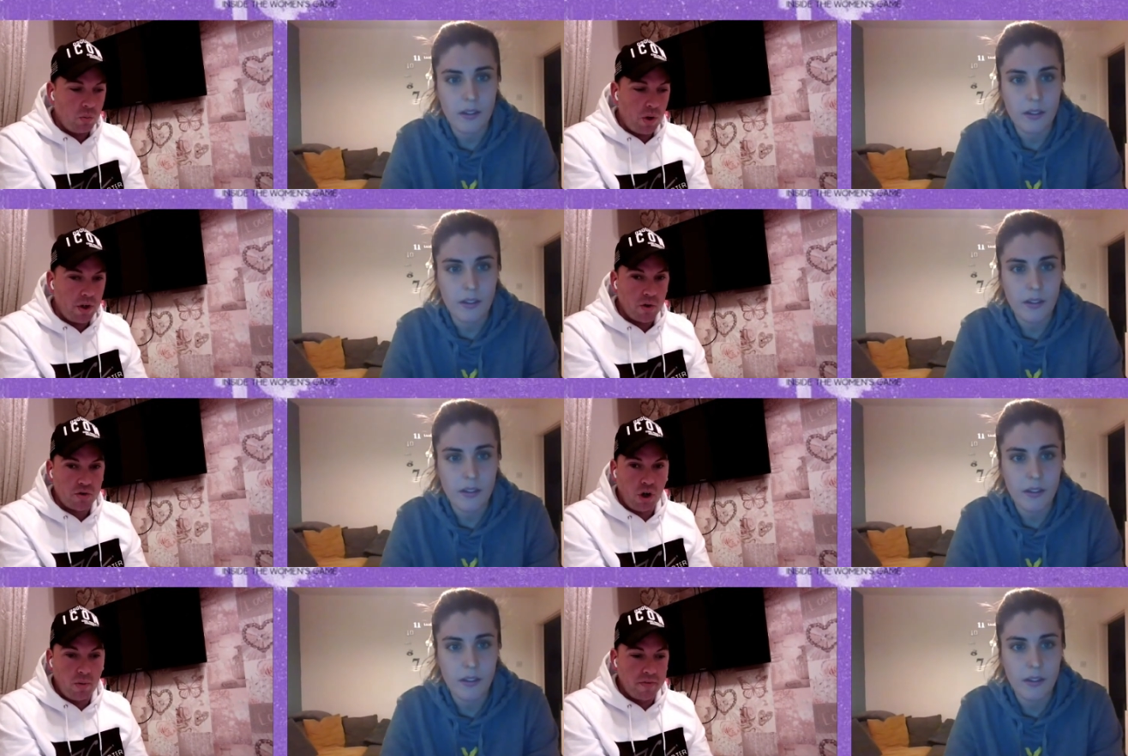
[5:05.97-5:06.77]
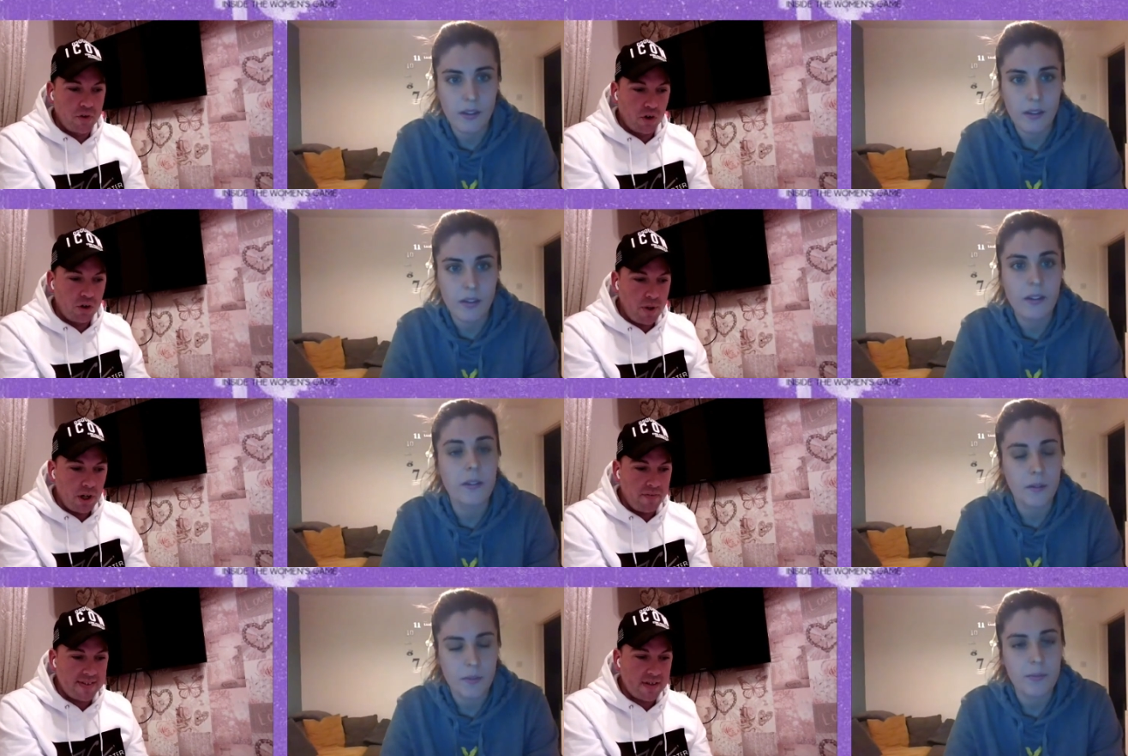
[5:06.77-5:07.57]
Speaker 1: 1-1 draw with
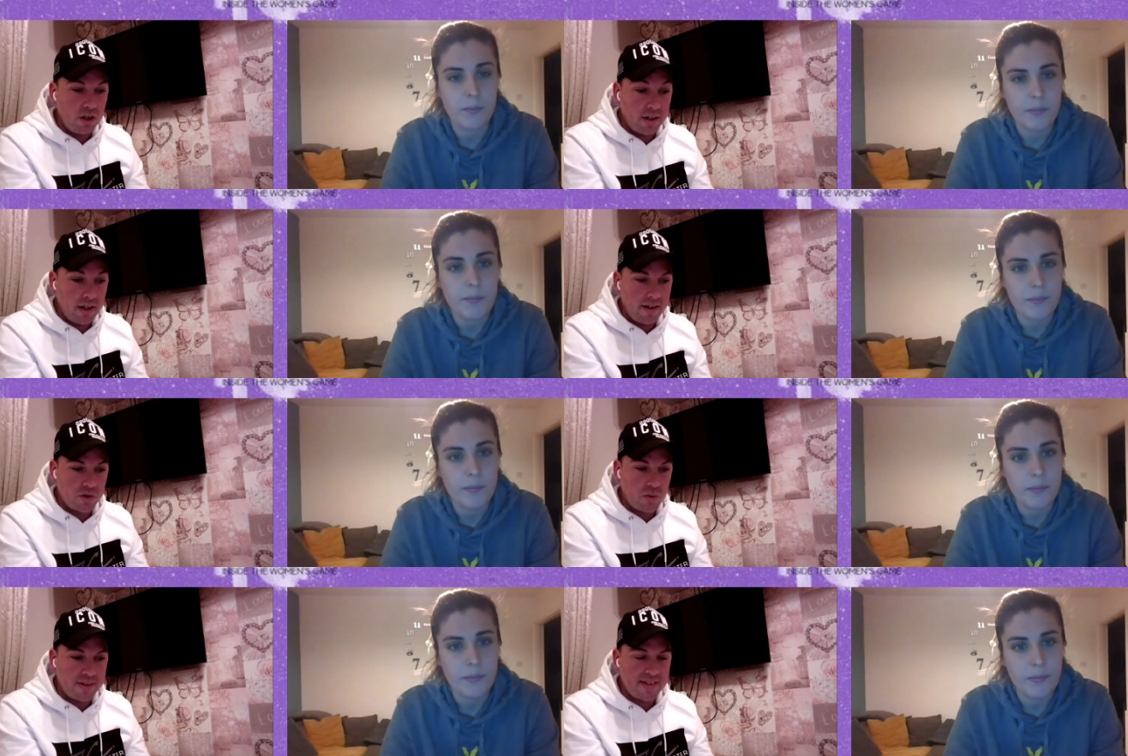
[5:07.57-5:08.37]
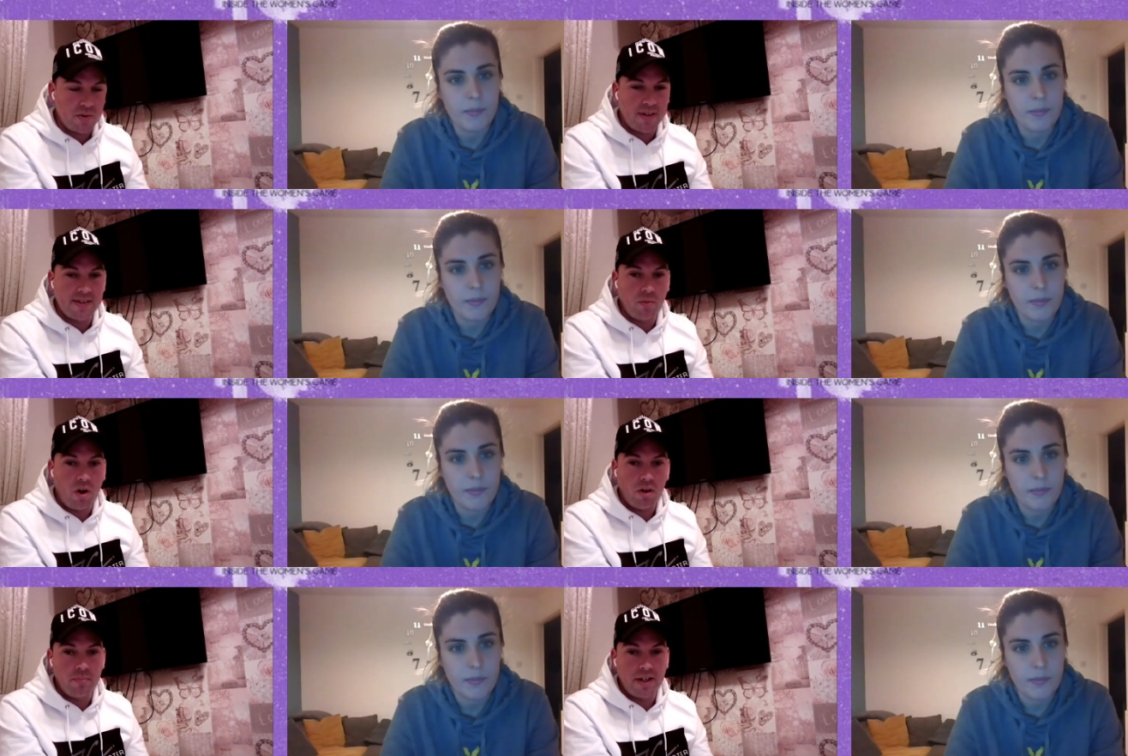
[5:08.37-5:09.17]
Durham earlier in
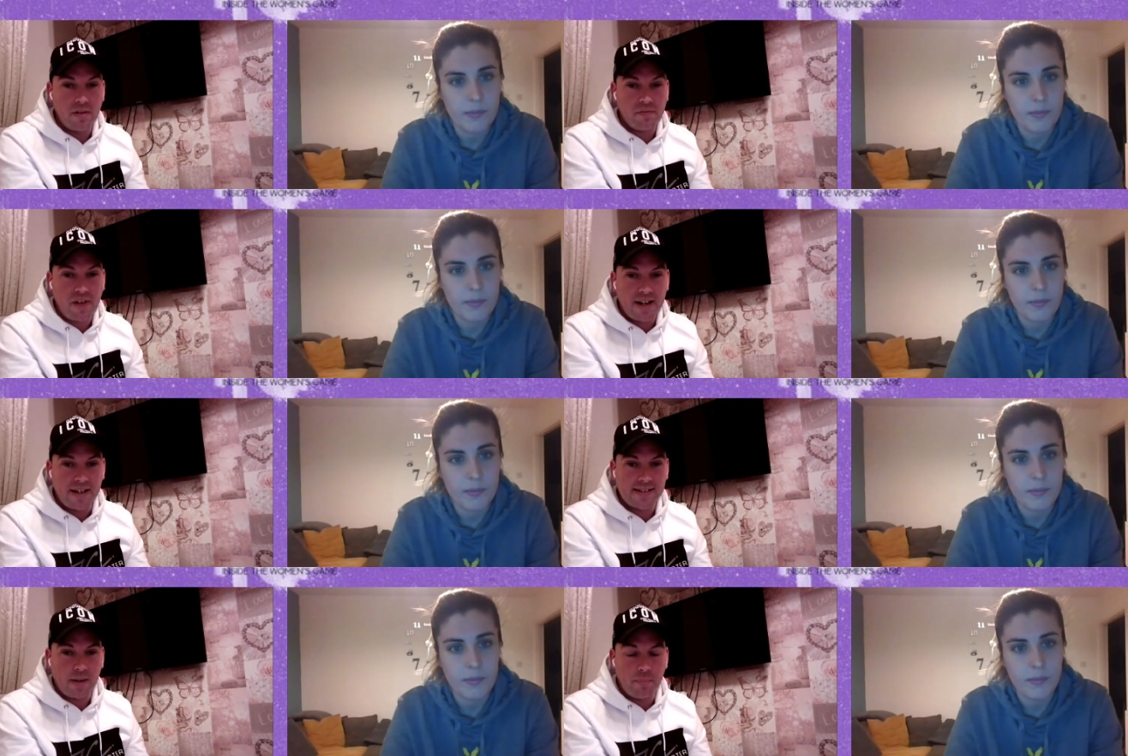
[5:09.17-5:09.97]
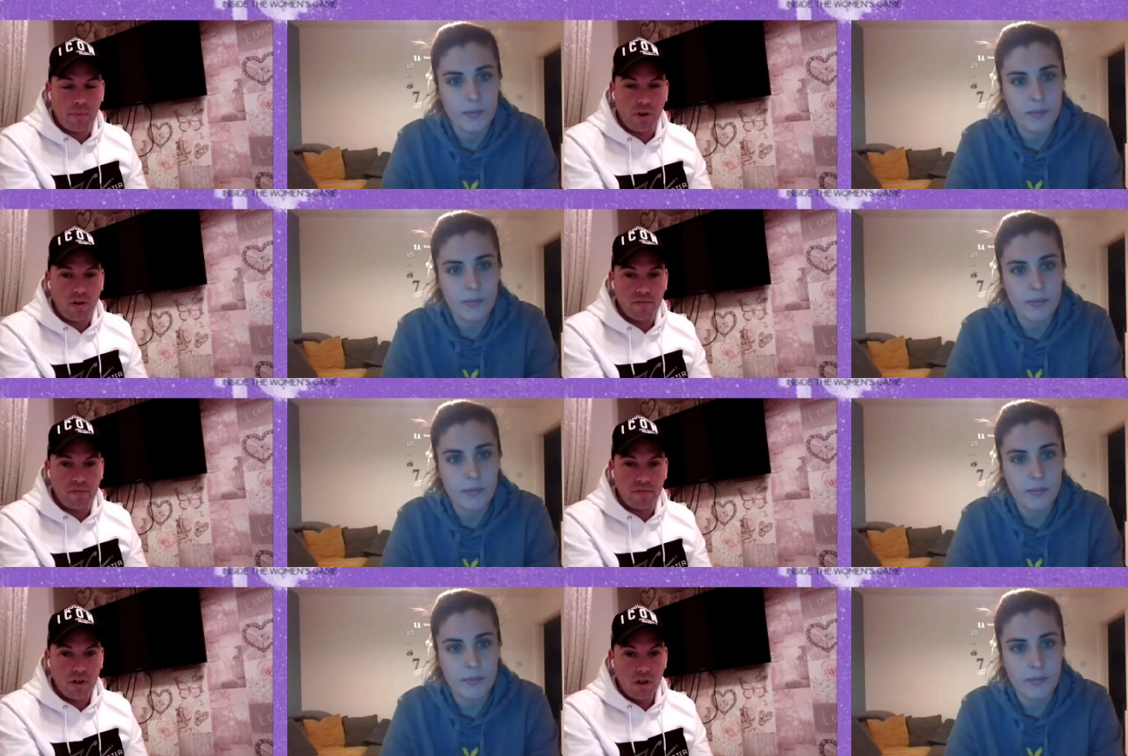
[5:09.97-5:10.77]
2021 being a fine example
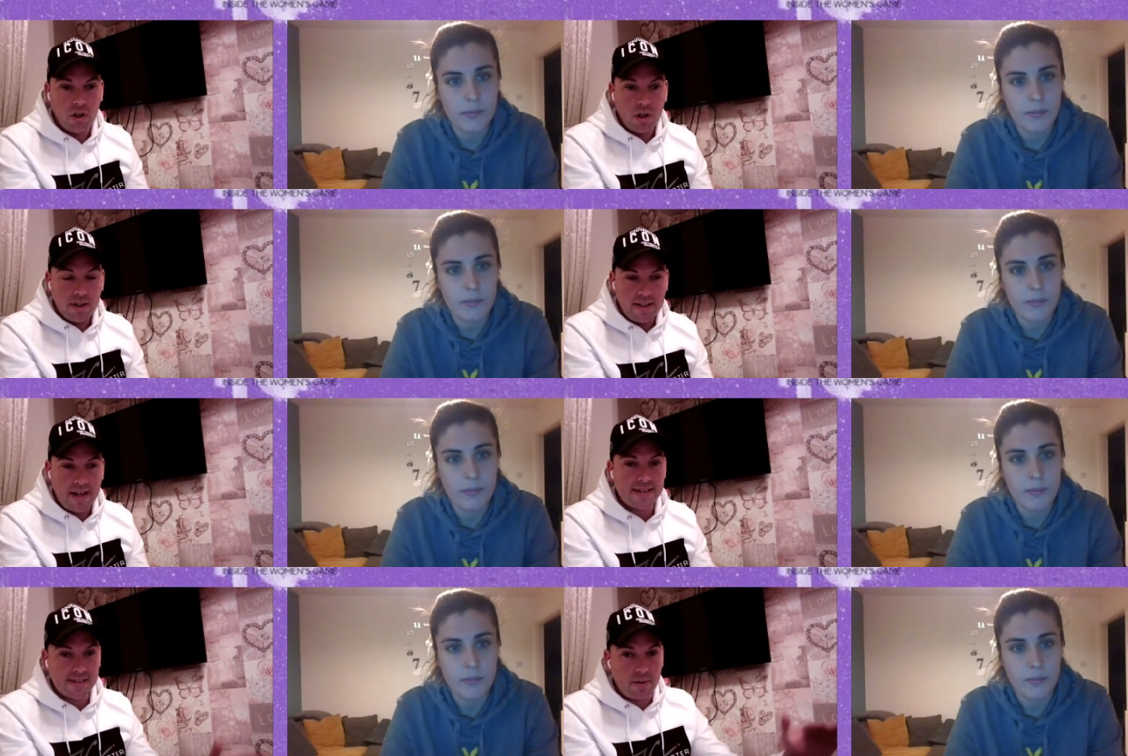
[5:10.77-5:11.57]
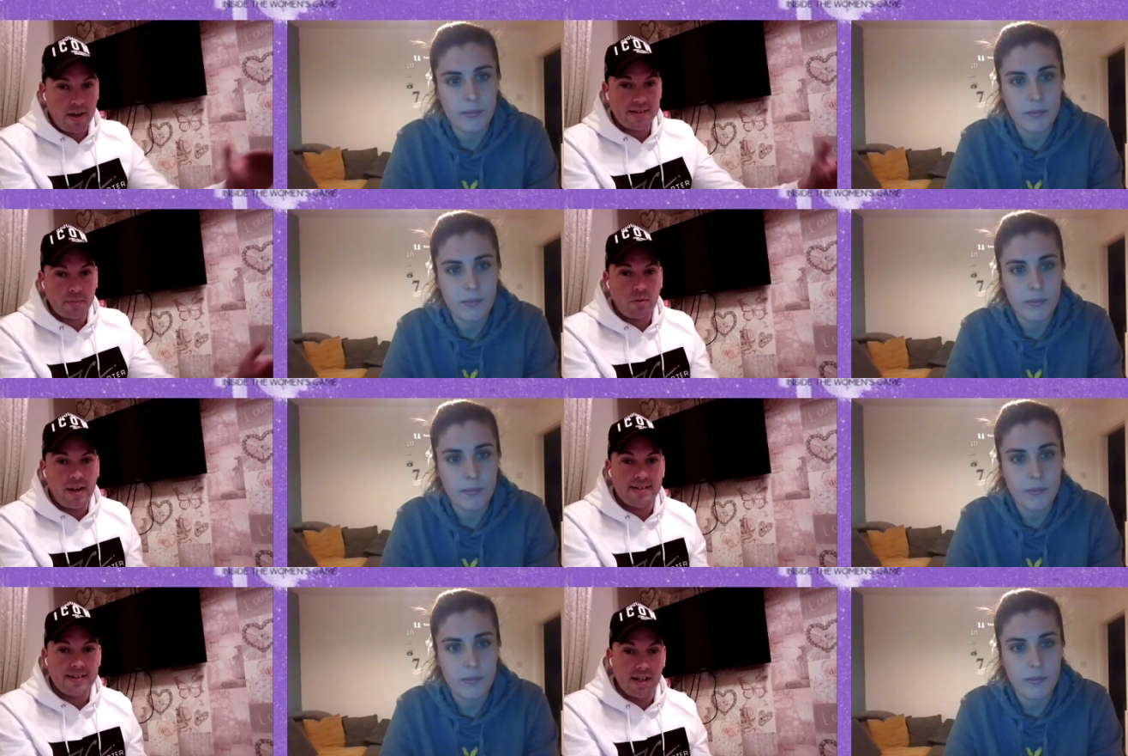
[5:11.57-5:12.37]
of, yes, there are some
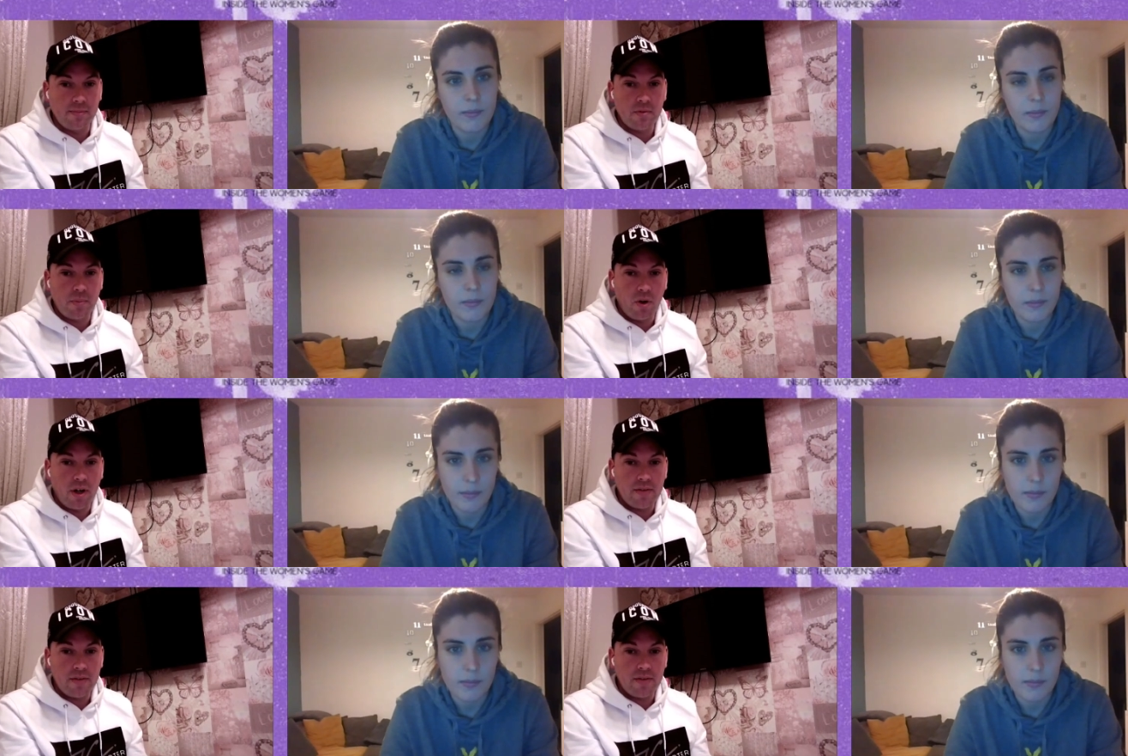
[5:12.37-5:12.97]
great teams,